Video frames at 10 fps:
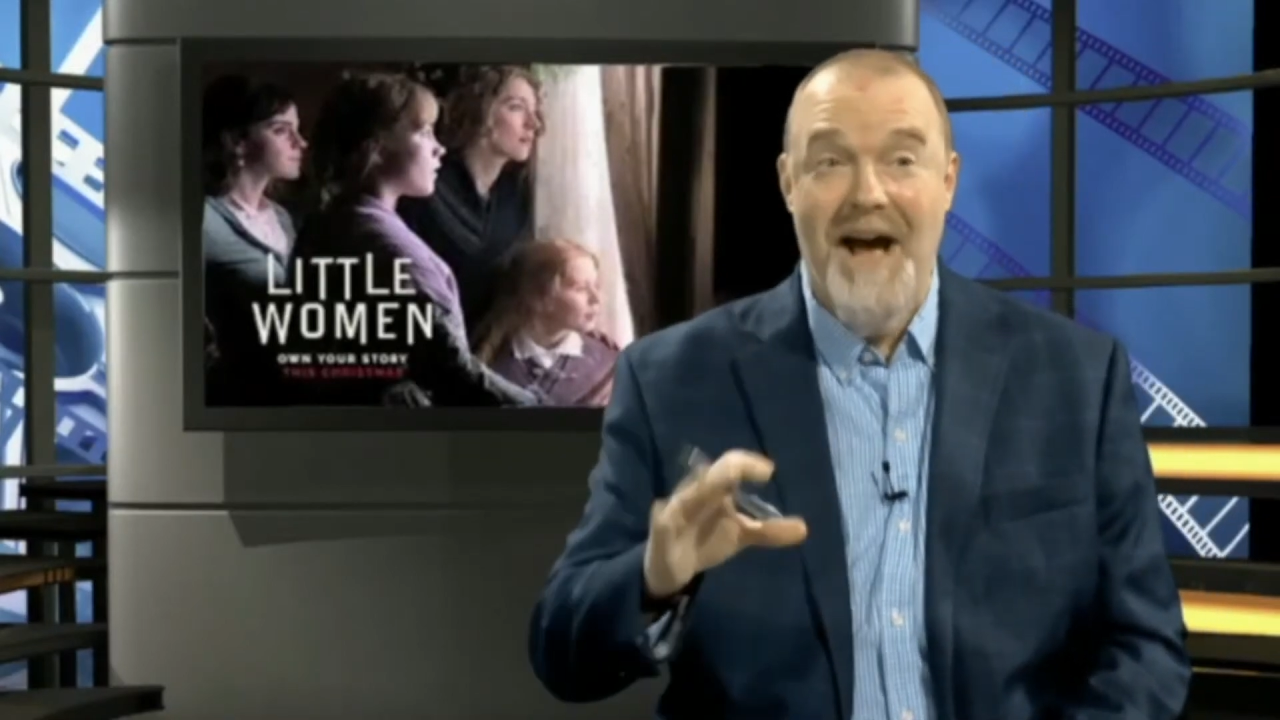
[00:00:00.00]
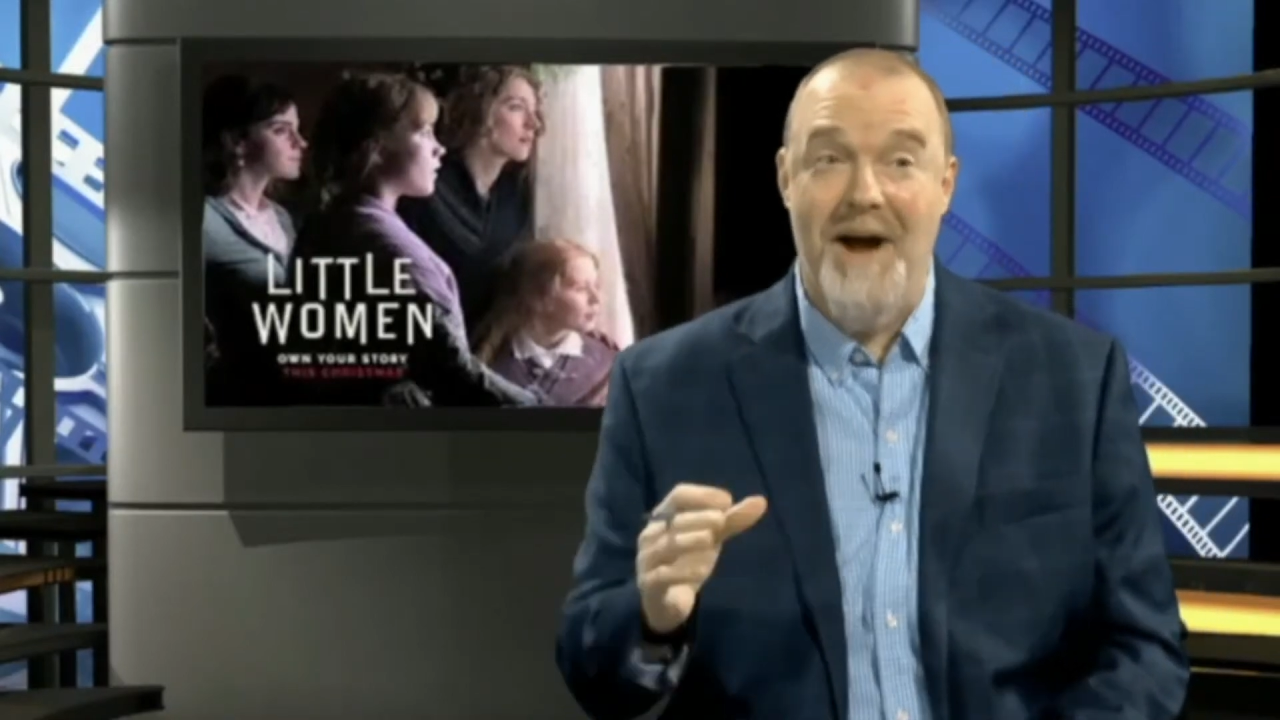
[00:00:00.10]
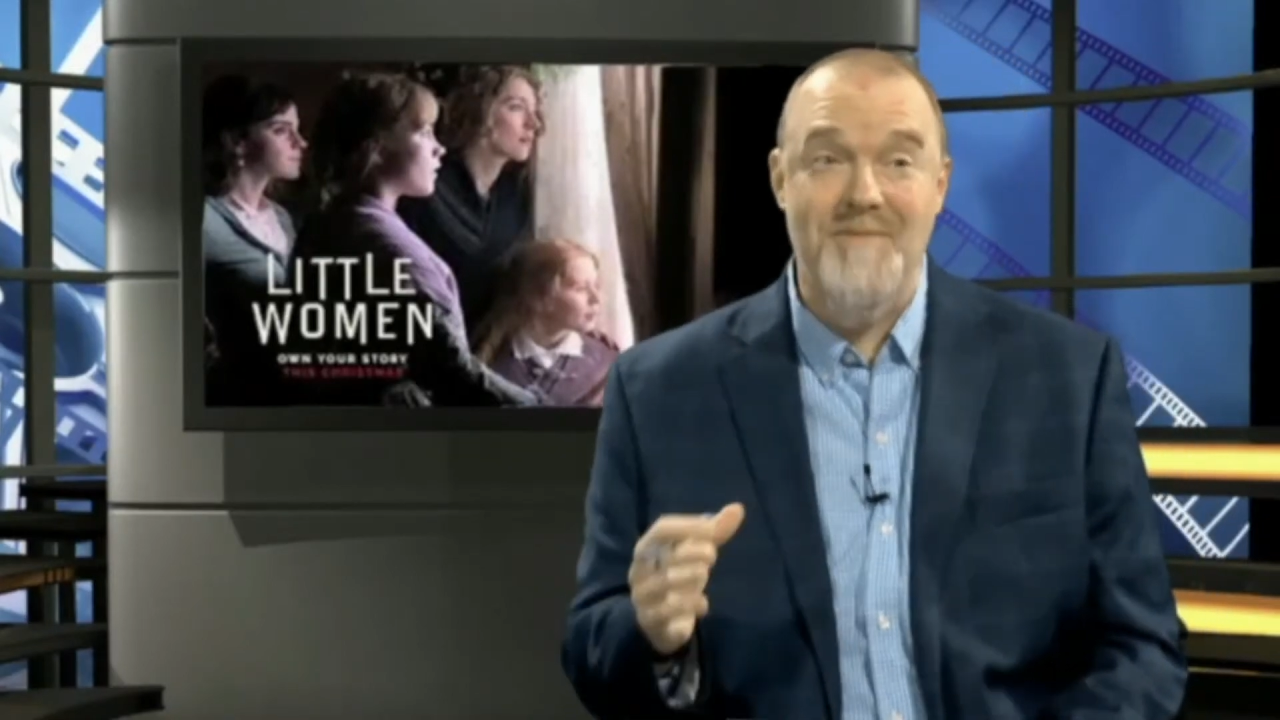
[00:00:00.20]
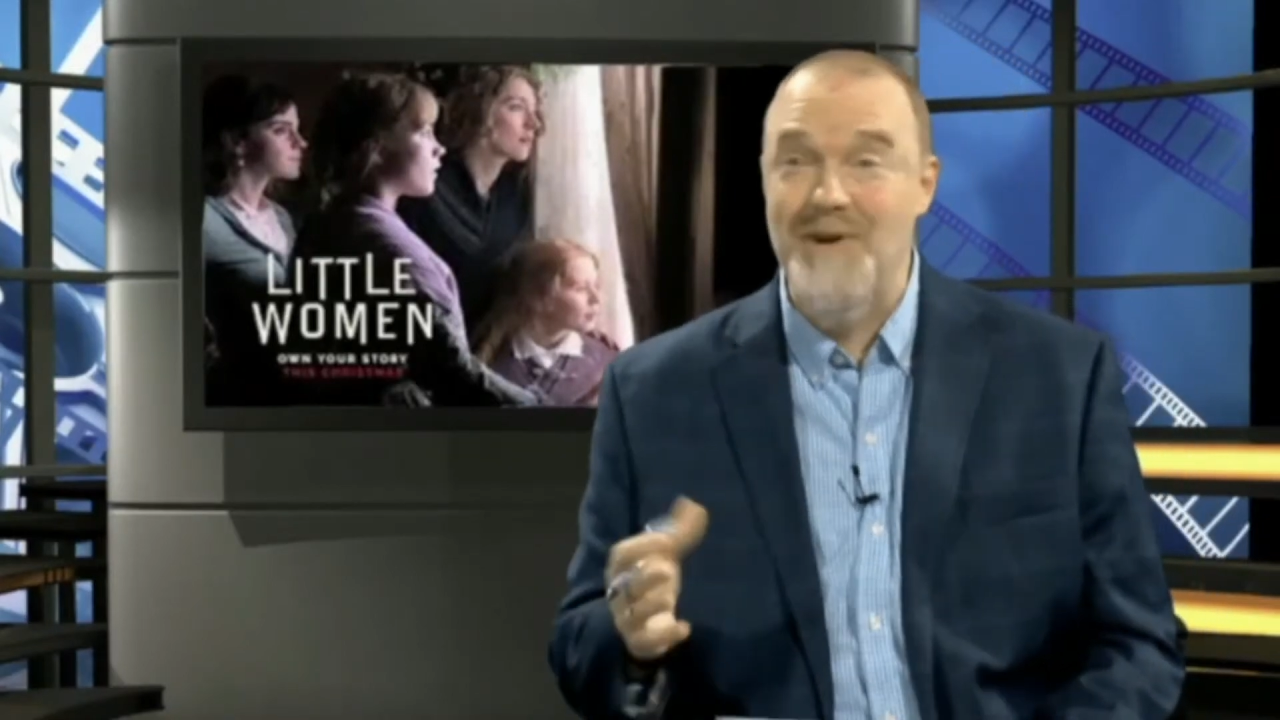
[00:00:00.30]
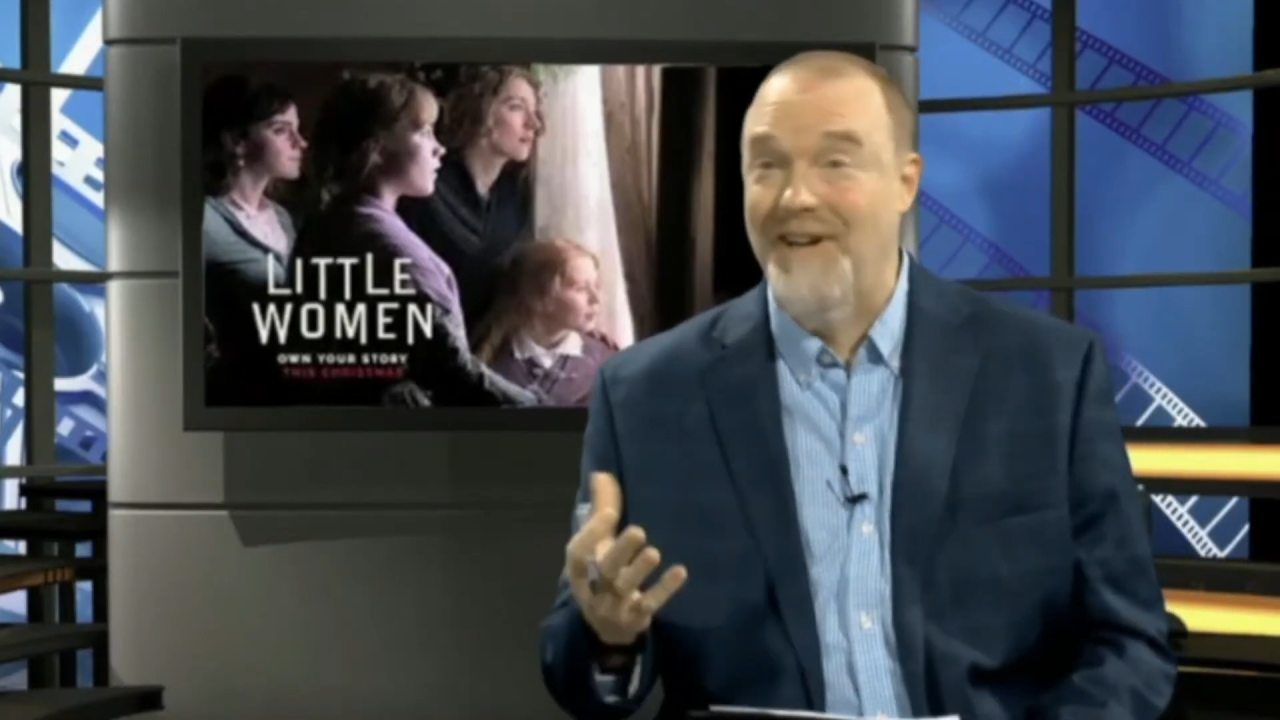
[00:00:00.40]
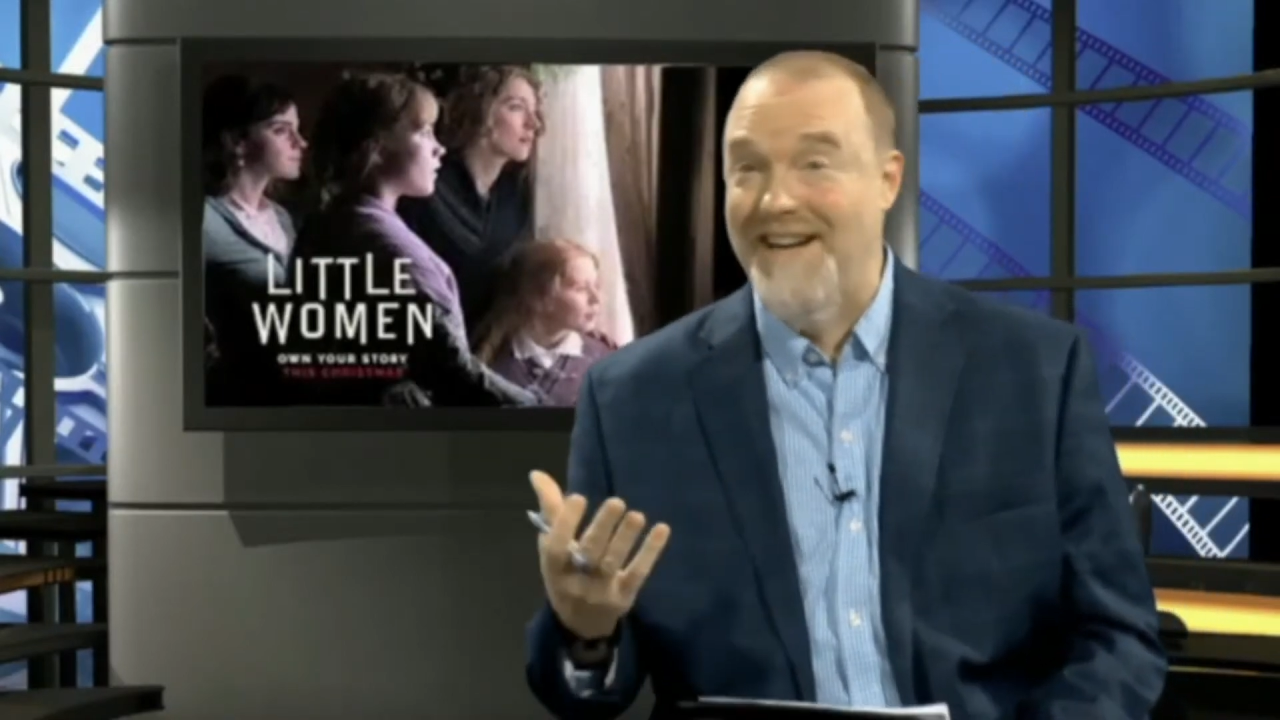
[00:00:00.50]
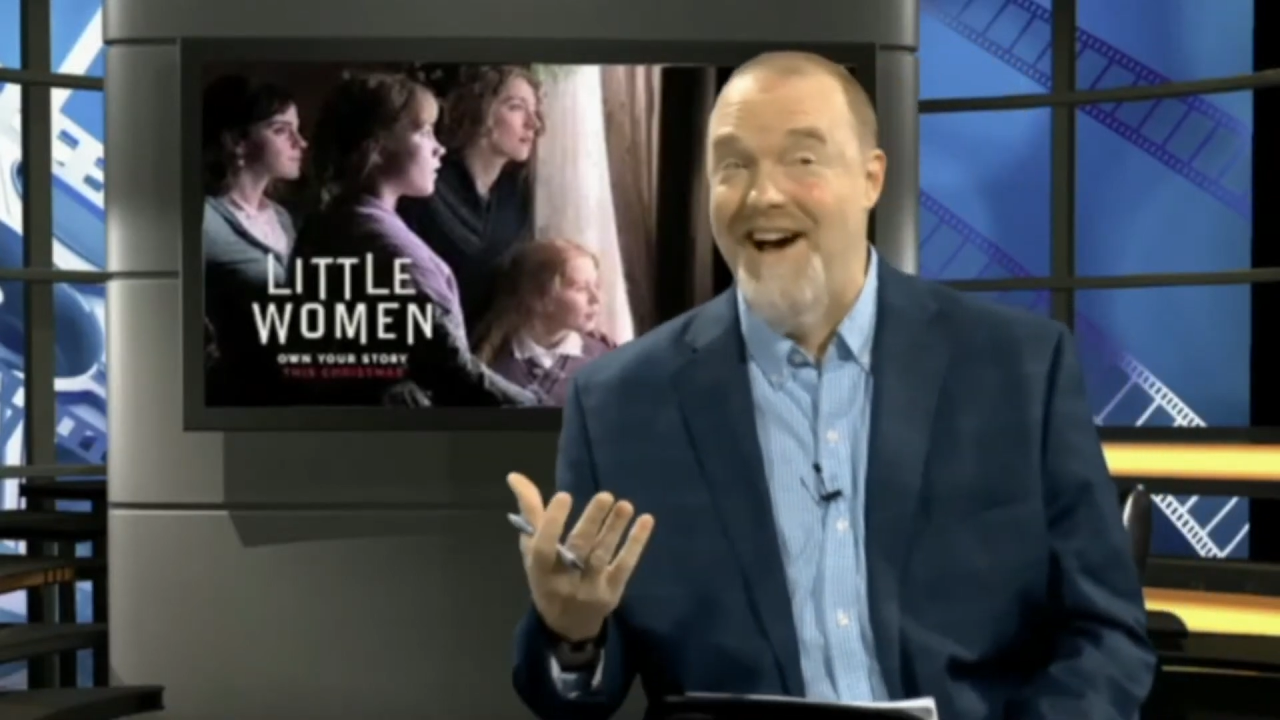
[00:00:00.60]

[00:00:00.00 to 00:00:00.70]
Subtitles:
I'm really not.